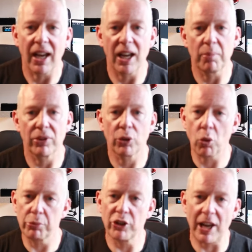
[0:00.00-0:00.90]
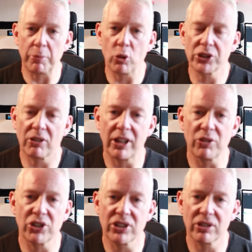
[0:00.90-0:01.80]
Um, the WOD Proof app also
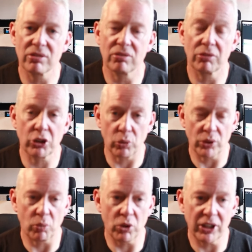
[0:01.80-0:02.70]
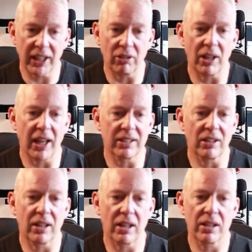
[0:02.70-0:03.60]
allows you to record a workout and
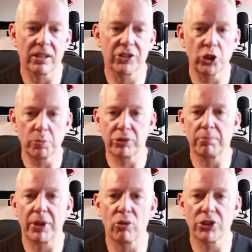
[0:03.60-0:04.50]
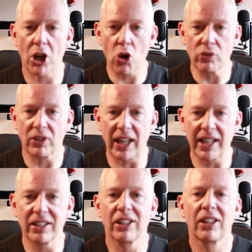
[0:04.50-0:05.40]
superimpose and
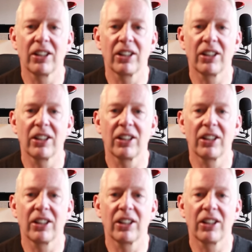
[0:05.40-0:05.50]
overlay